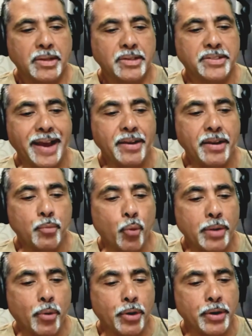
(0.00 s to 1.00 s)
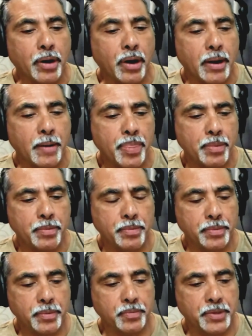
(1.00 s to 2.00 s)
Dan, one more uh,
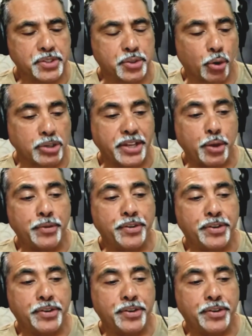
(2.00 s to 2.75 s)
source that you